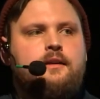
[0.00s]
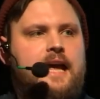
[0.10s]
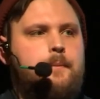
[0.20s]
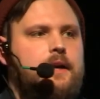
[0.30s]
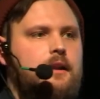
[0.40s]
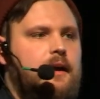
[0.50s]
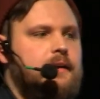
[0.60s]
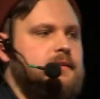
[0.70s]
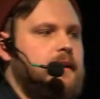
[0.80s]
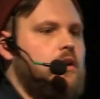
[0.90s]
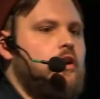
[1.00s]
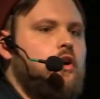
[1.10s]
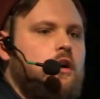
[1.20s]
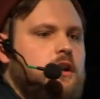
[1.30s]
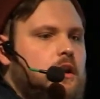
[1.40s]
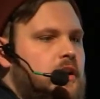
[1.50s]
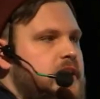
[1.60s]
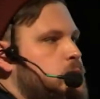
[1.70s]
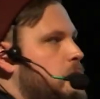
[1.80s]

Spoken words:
capitalizing on all the learnings